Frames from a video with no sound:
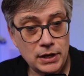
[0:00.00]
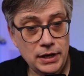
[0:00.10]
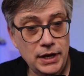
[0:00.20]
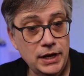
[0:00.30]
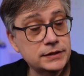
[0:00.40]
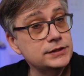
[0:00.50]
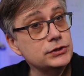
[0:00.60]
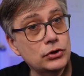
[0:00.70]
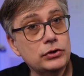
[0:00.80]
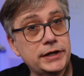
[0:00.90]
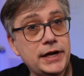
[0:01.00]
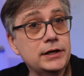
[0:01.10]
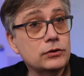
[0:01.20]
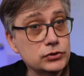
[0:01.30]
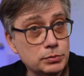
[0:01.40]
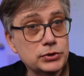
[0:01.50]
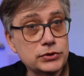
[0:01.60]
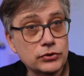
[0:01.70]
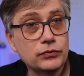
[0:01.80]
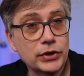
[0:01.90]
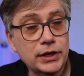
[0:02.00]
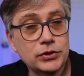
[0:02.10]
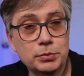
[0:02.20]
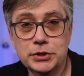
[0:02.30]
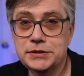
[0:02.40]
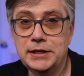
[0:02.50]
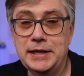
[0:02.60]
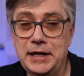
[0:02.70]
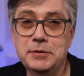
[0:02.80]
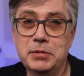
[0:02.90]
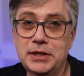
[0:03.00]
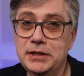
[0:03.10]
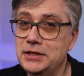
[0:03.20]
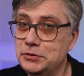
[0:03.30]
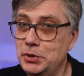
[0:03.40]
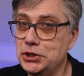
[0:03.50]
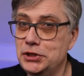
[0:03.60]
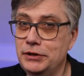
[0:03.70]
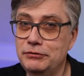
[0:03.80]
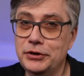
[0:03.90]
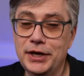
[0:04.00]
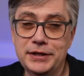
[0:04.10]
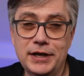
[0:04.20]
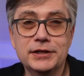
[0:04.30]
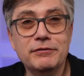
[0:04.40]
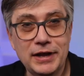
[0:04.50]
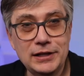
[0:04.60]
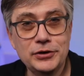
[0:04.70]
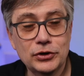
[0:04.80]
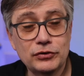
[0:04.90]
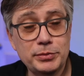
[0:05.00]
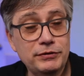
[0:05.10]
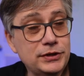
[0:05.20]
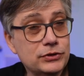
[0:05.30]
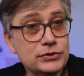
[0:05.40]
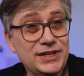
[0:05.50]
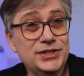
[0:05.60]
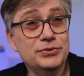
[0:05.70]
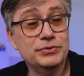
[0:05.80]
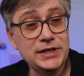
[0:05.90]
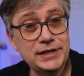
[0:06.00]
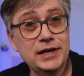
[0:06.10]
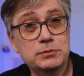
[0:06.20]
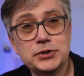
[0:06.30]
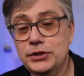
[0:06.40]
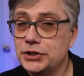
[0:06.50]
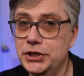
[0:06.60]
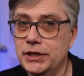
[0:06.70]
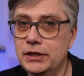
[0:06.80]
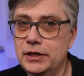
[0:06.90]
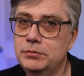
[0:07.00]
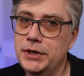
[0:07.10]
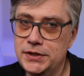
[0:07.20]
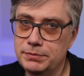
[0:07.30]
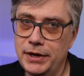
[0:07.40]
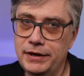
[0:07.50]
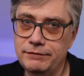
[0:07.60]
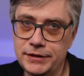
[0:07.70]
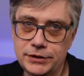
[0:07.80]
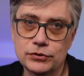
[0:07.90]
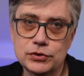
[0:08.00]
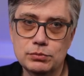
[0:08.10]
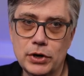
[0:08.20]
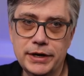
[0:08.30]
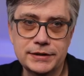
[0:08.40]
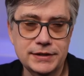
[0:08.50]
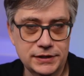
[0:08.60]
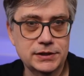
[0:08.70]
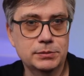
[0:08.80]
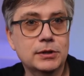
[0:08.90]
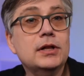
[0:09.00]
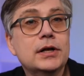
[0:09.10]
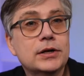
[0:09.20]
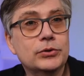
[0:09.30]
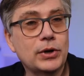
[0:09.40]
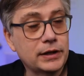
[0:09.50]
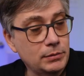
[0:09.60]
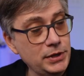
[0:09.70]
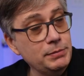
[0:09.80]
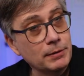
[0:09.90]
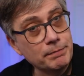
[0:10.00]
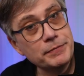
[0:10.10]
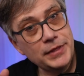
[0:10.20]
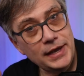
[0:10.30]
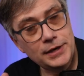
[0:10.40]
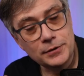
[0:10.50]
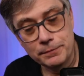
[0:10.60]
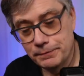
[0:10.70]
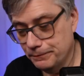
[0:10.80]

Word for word: And since you already added, also please don't forget to press the like button, especially if you get any value out of my videos. It really helps out the channel and makes my videos more accessible to other people. Thank you.